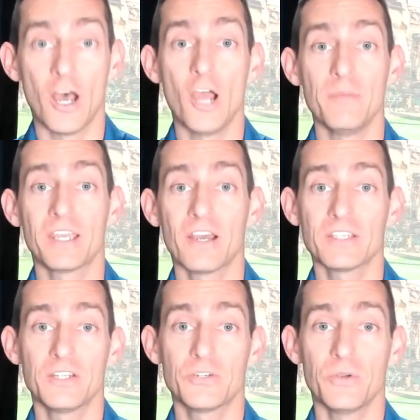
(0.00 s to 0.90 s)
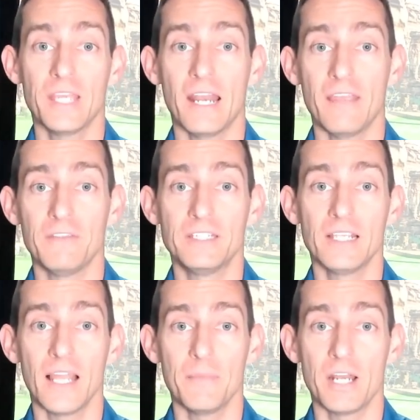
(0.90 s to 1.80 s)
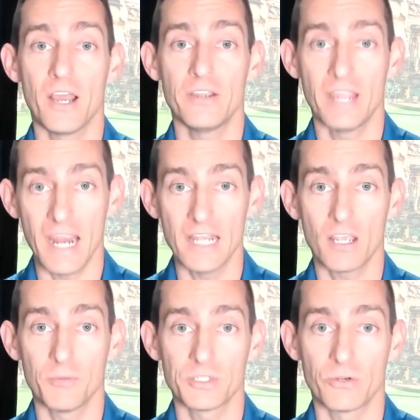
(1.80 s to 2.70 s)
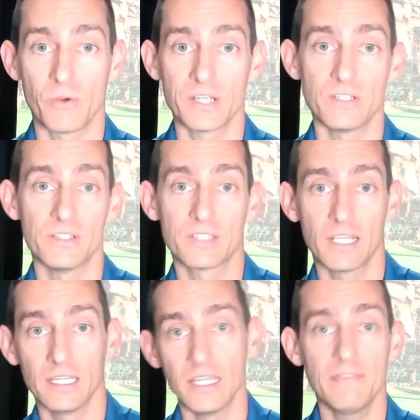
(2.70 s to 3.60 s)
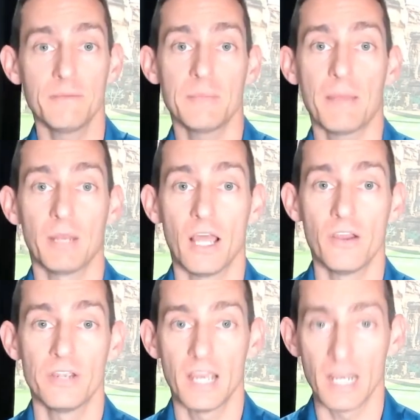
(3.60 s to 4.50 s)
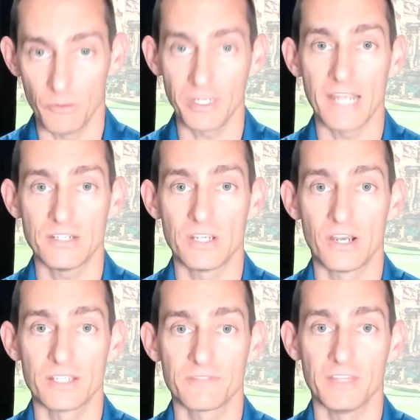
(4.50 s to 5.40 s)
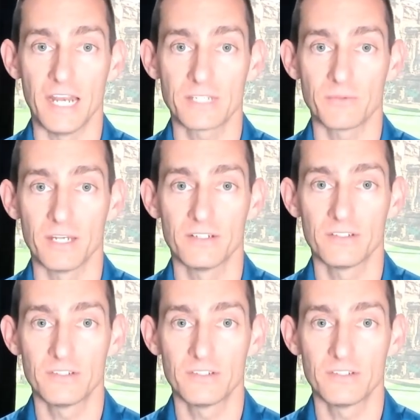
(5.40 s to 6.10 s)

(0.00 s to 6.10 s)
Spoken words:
Hope you guys enjoyed that. If you did, let me know. Any comments or questions, leave them down below and I will catch you guys for the next one.